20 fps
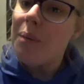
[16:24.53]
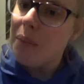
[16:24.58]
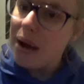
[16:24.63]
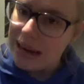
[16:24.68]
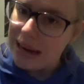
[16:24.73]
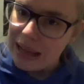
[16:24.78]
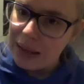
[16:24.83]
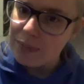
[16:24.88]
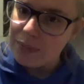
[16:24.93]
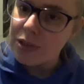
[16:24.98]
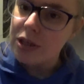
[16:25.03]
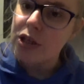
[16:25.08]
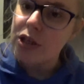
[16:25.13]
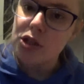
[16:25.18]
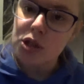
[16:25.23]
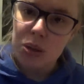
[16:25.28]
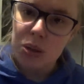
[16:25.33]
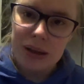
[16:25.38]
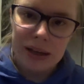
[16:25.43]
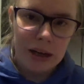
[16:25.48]
My name's
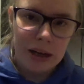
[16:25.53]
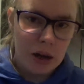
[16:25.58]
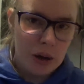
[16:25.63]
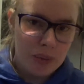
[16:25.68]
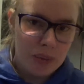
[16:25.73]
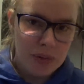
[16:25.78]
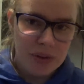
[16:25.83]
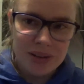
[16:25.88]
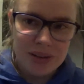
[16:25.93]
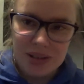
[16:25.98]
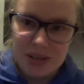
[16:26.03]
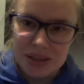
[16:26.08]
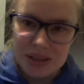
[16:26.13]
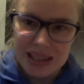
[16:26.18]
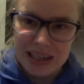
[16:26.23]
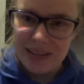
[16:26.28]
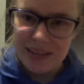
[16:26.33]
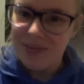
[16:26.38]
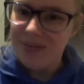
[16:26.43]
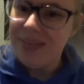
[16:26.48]
Latoya and hope you enjoy
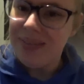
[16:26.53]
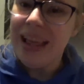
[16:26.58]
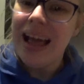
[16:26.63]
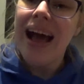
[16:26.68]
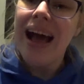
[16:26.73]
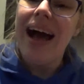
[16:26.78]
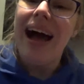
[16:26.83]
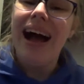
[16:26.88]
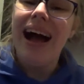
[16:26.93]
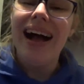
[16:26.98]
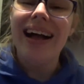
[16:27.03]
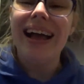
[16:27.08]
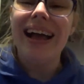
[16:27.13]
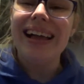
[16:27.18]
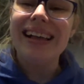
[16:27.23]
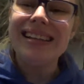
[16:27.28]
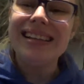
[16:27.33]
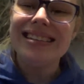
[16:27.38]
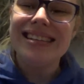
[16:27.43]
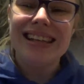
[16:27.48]
it.
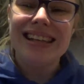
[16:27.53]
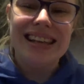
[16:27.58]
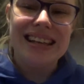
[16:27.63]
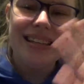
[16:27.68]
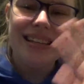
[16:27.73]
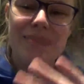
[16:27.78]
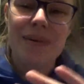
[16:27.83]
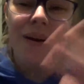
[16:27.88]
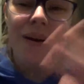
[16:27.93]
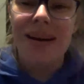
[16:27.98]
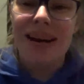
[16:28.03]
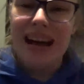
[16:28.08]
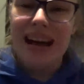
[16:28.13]
Okay, see you tomorrow,